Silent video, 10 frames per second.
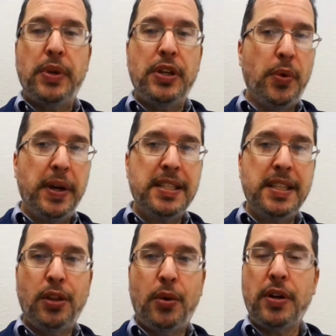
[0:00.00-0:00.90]

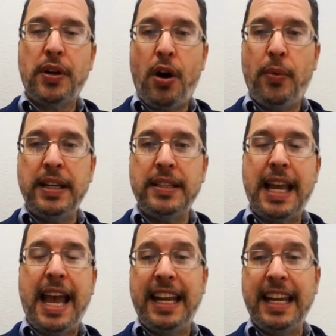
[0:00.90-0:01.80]
Rejoice in the Lord
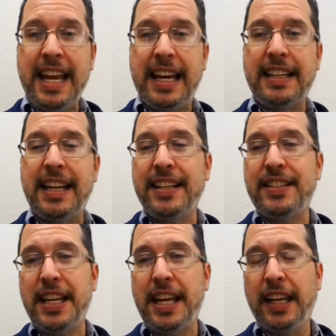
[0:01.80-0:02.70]
always, and again I
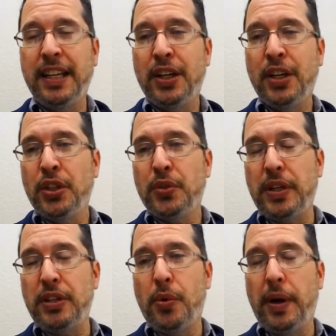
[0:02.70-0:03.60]
say,
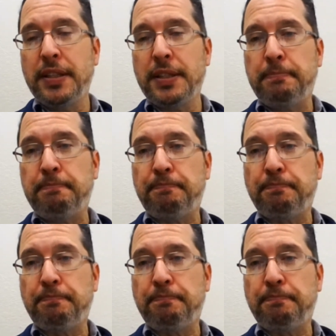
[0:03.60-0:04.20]
rejoice.